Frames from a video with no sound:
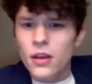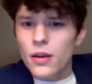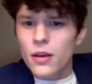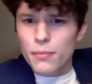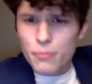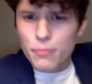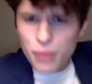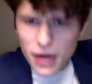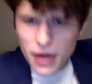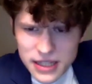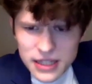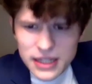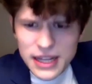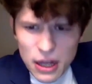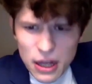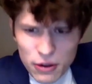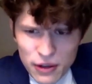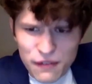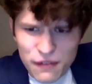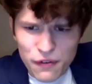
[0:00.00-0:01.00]

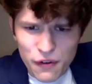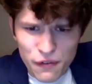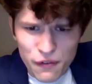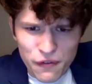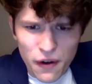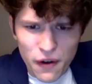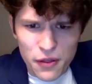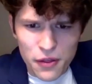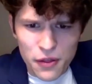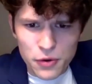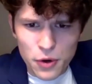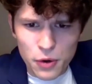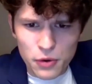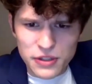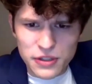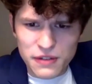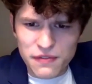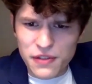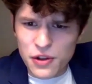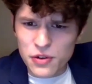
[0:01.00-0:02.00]
Presently I'll give her father
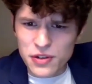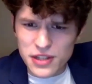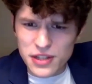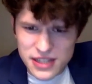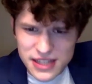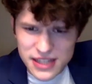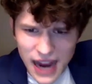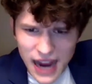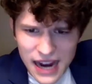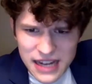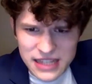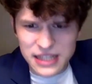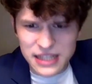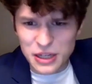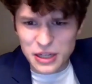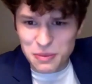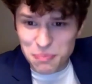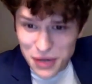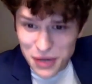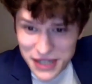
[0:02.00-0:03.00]
notice of their
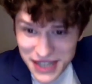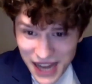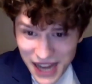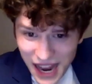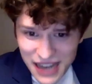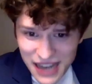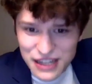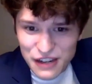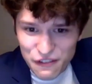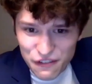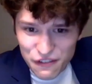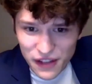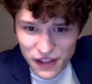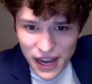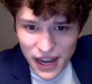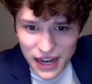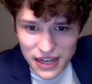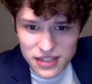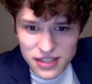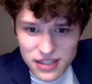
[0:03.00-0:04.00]
disguising and pretended
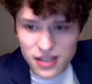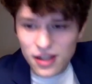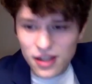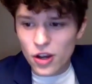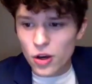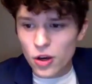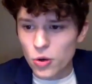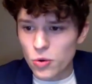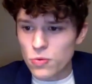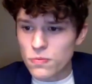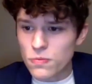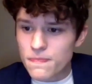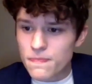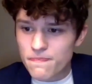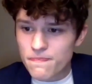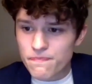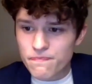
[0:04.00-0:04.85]
flight, who,